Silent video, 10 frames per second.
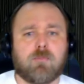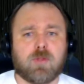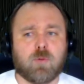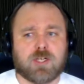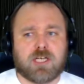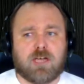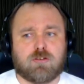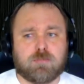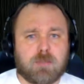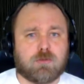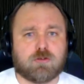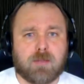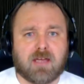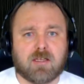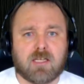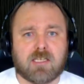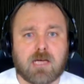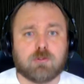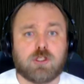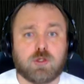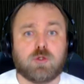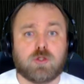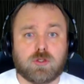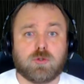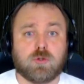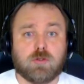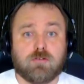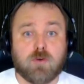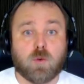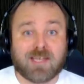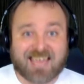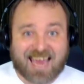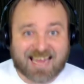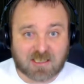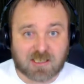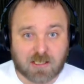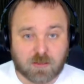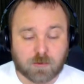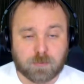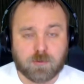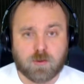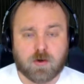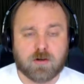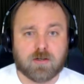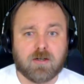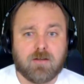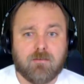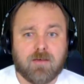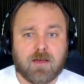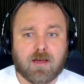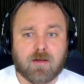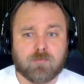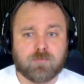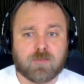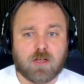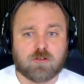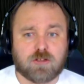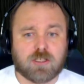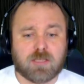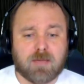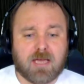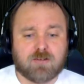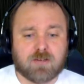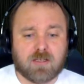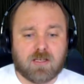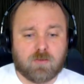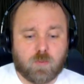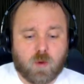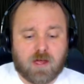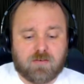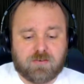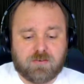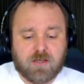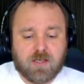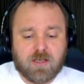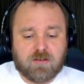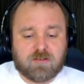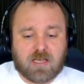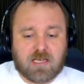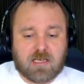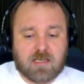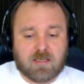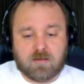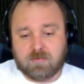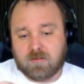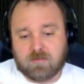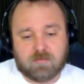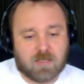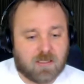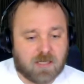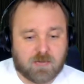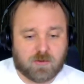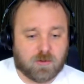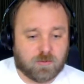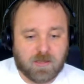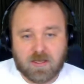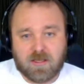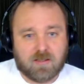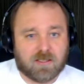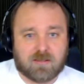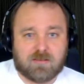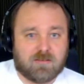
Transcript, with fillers: which again, people speculated that was due to folk cancelling their pre-order. So you could imagine, what if, say, I don't know, like